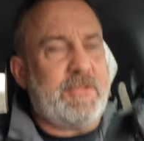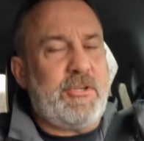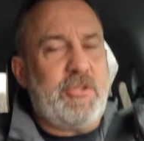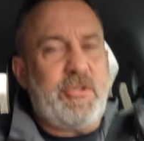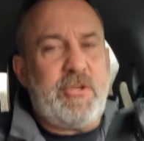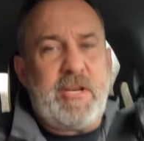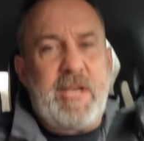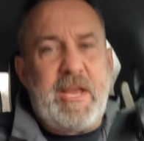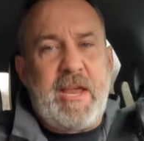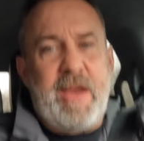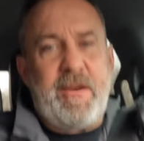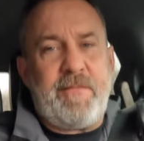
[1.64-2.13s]

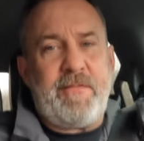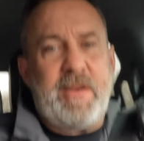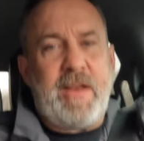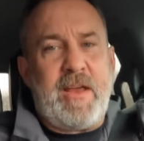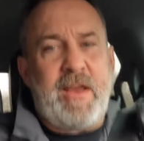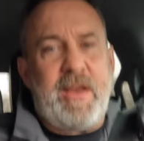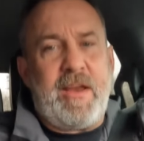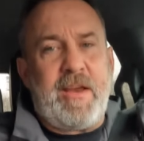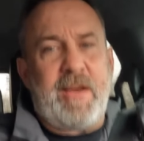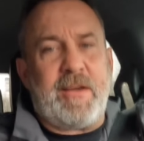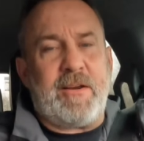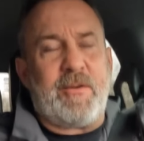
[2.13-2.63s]
Good
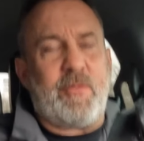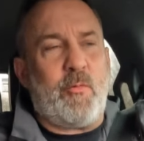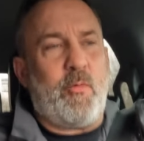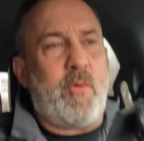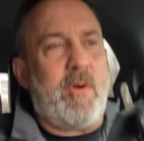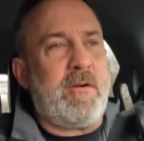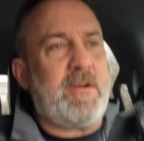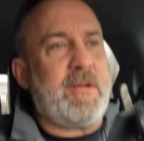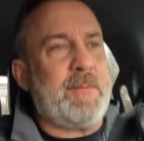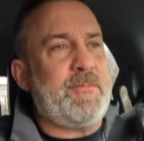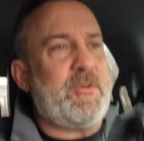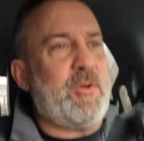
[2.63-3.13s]
evening,
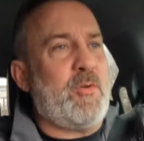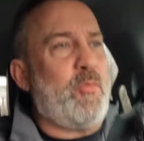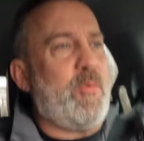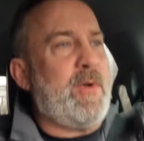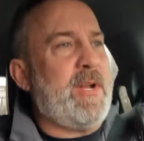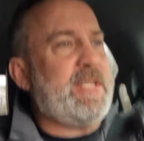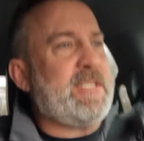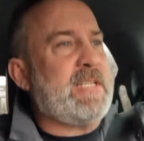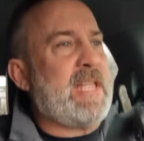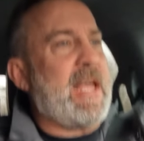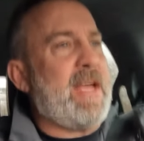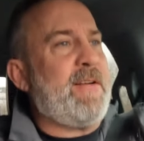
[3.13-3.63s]
welcome to
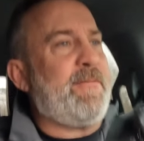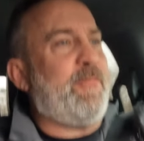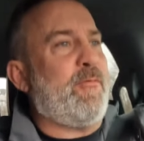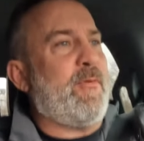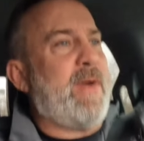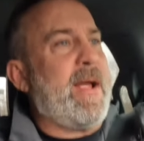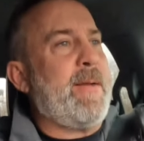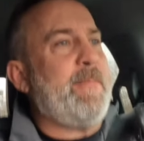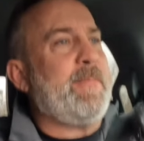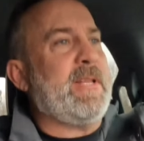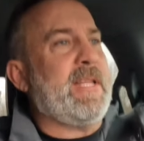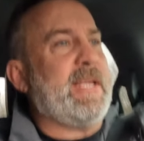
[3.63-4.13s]
Ridge Life
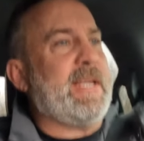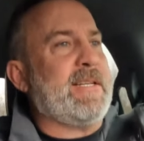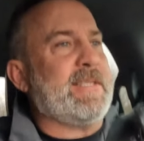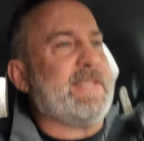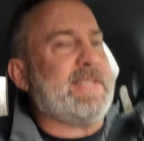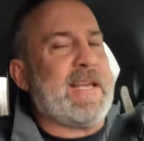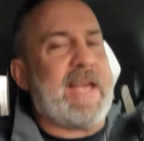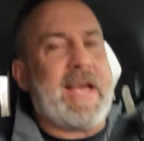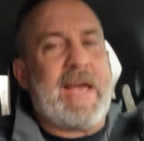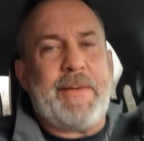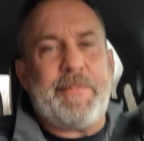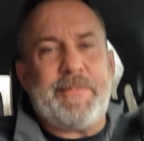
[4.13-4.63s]

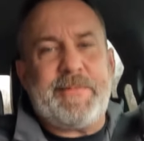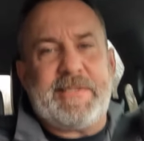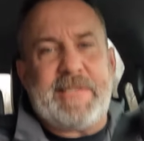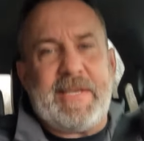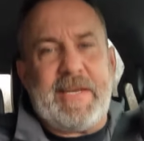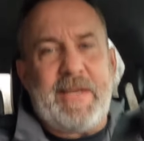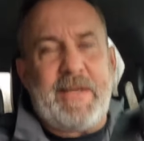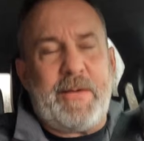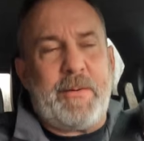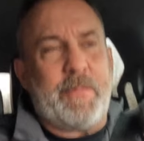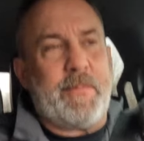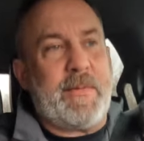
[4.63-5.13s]
Ramblings. I'm
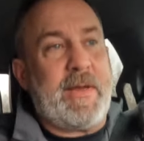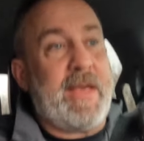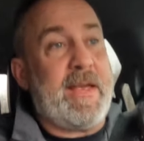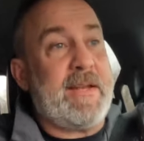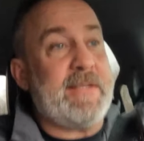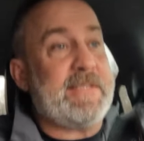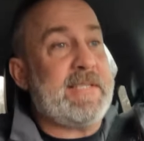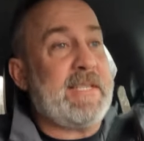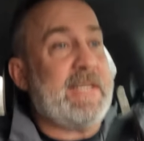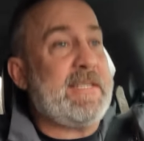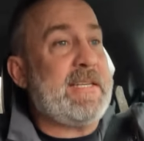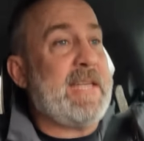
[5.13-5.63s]
Tim
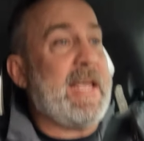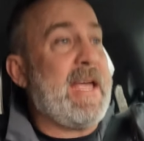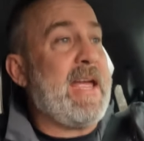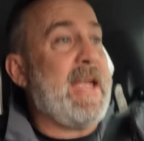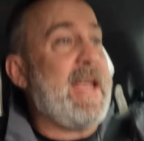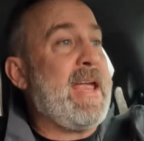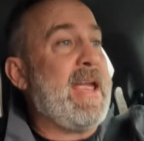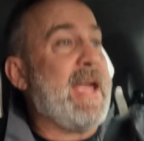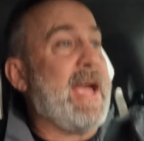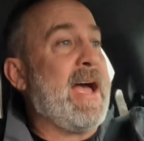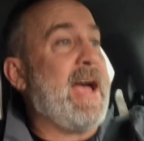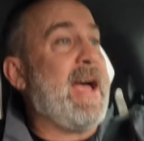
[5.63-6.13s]
and
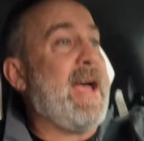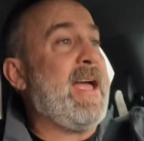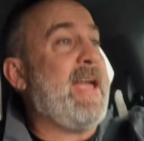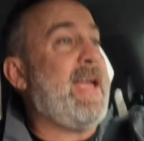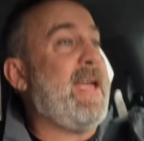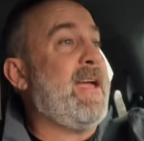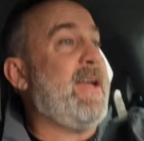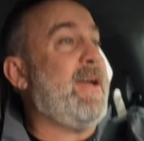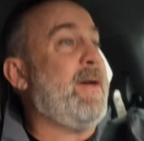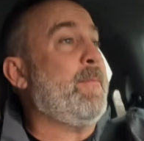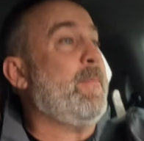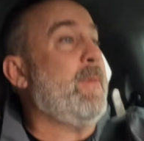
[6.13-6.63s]
today I
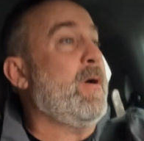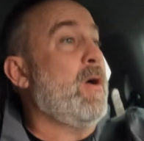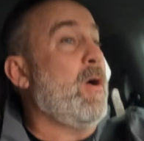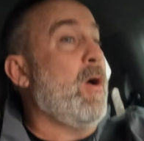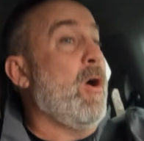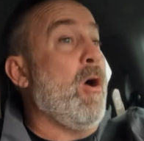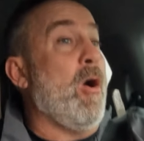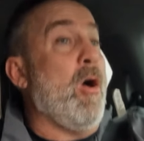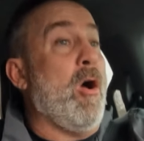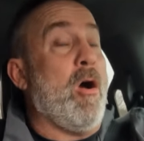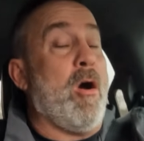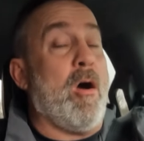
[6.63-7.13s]

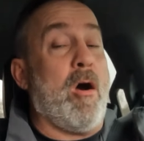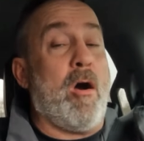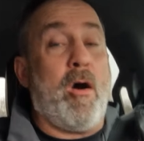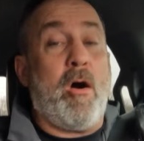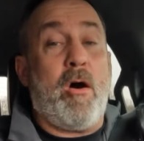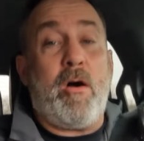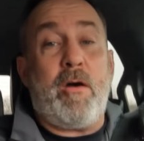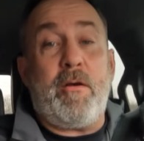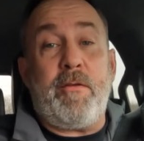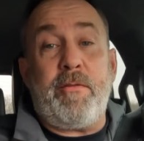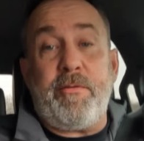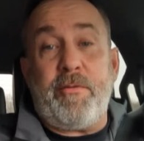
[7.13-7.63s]
am
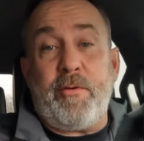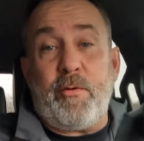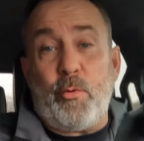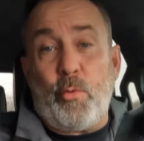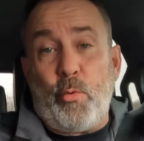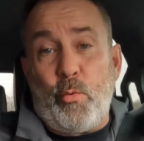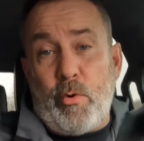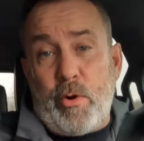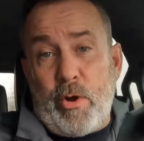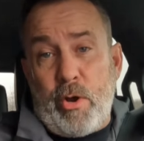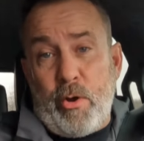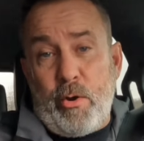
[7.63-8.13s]
on the
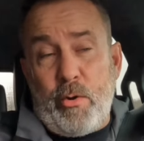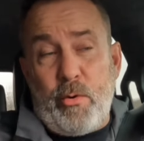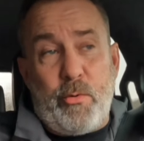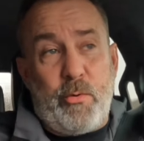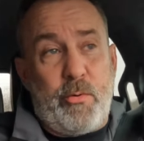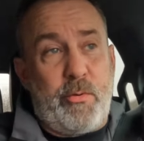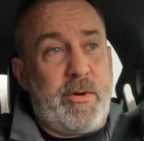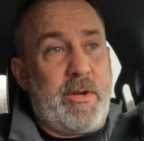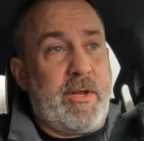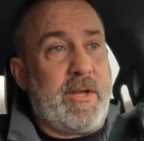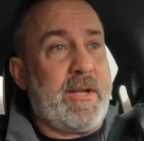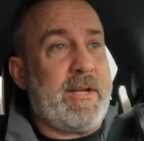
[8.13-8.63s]

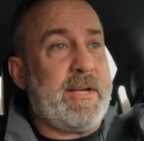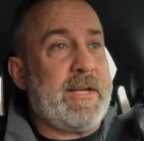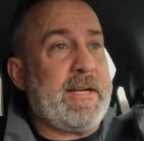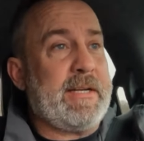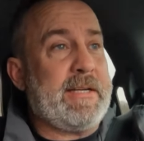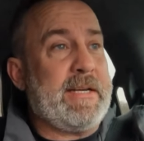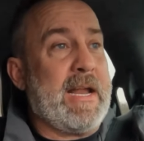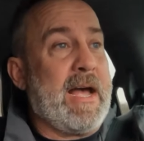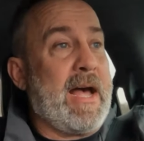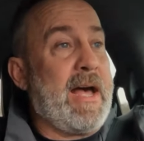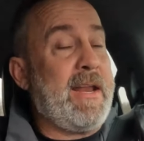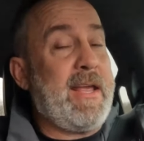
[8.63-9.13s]

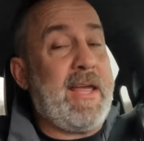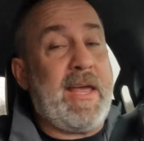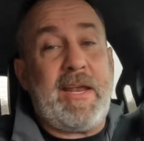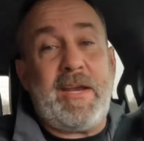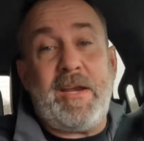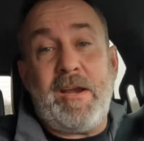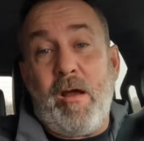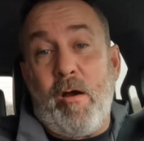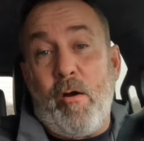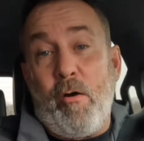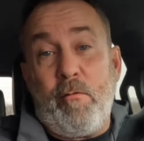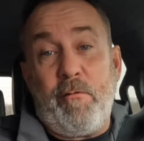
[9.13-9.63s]
road. Not
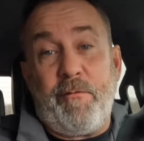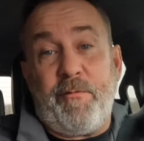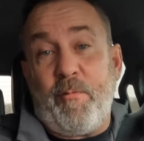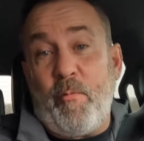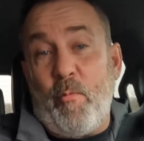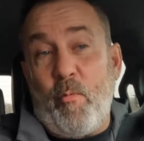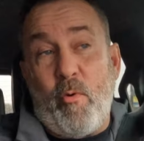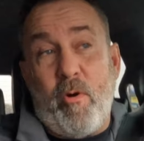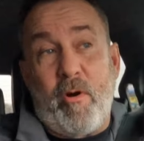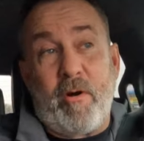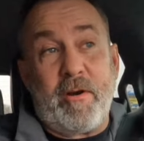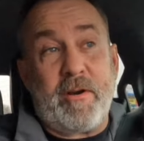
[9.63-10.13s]
heading home
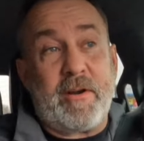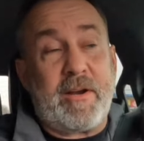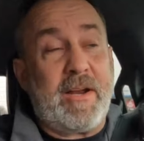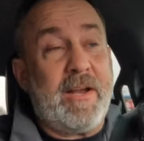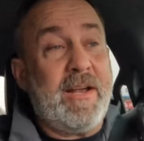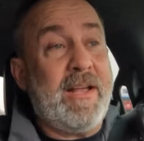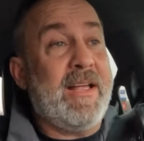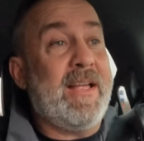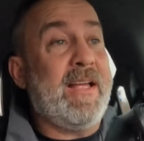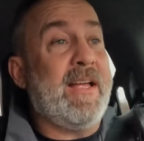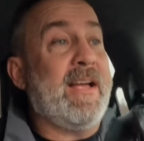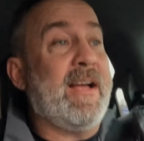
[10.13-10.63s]
from work,
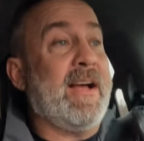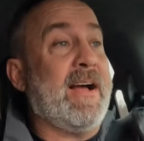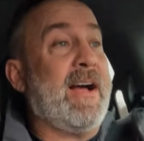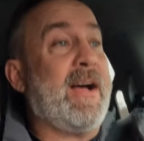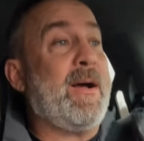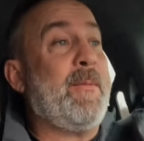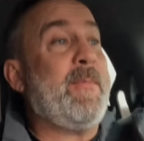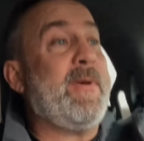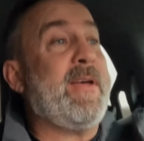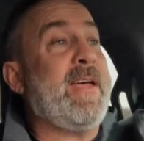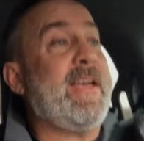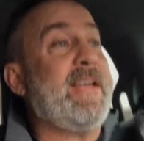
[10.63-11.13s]

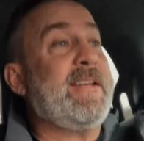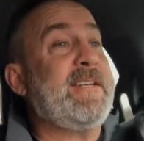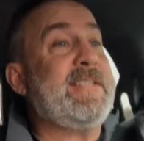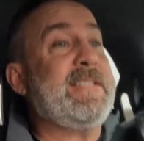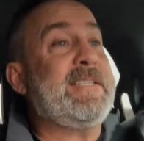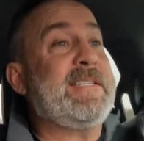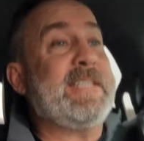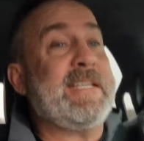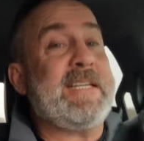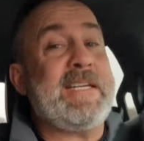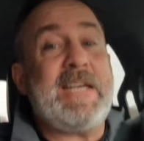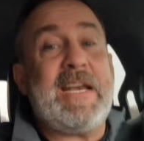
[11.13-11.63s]
I'm
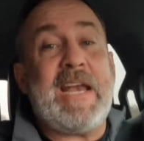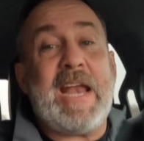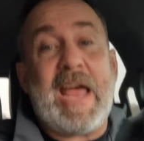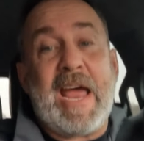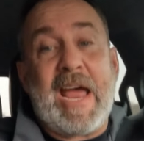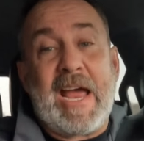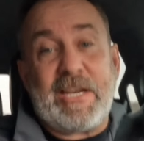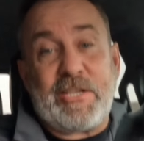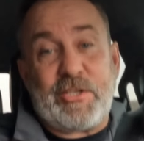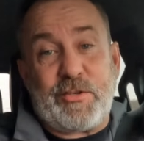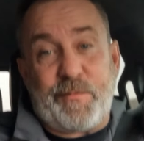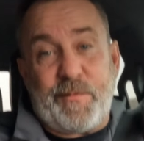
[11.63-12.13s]
heading to
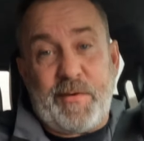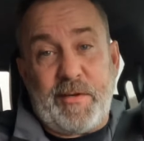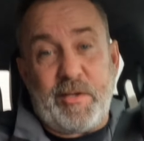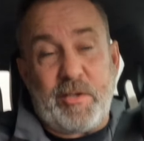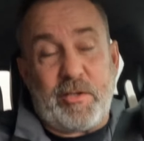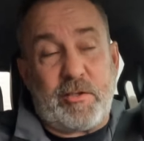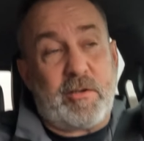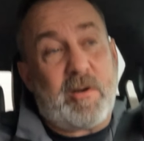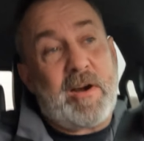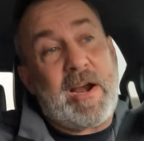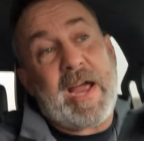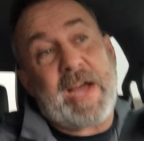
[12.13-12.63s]

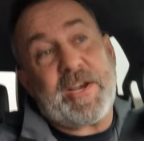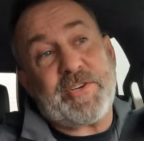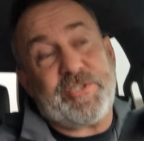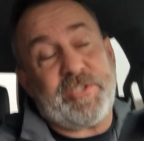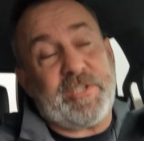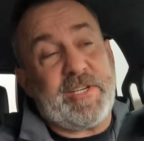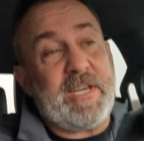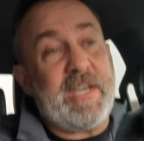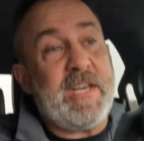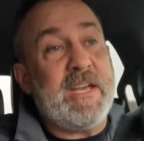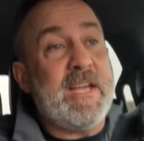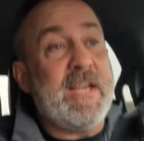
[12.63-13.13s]
Nashville, or
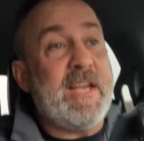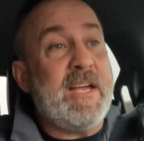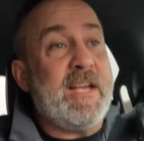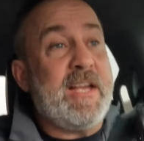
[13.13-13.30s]
actually